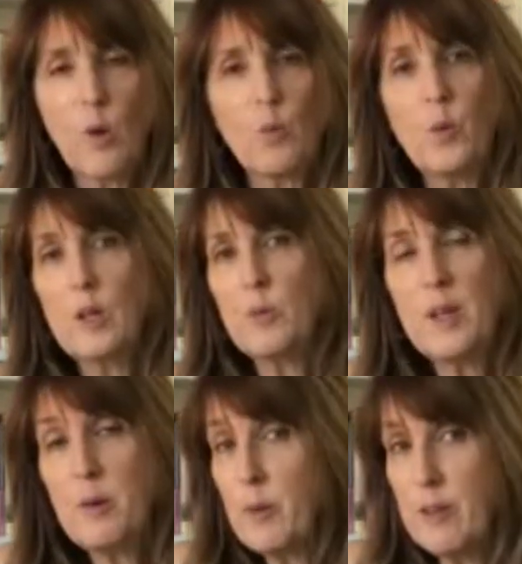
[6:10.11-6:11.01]
Will
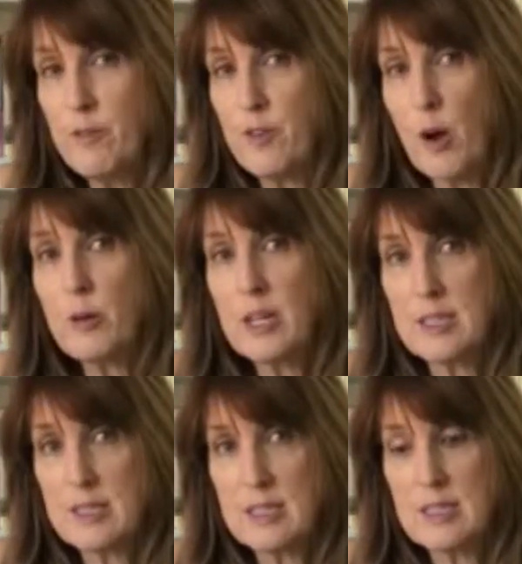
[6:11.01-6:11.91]
we
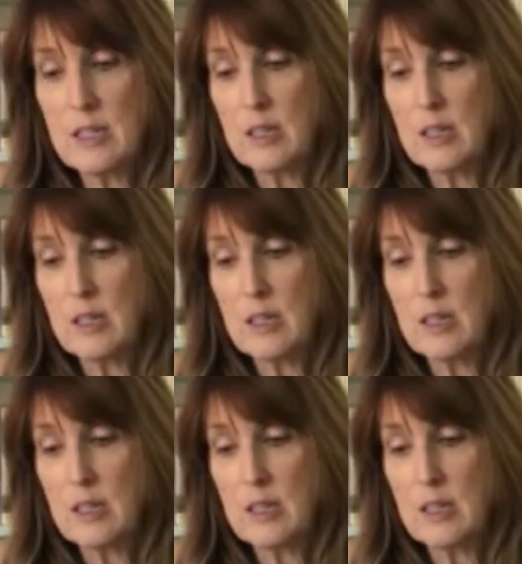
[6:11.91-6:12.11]
refocus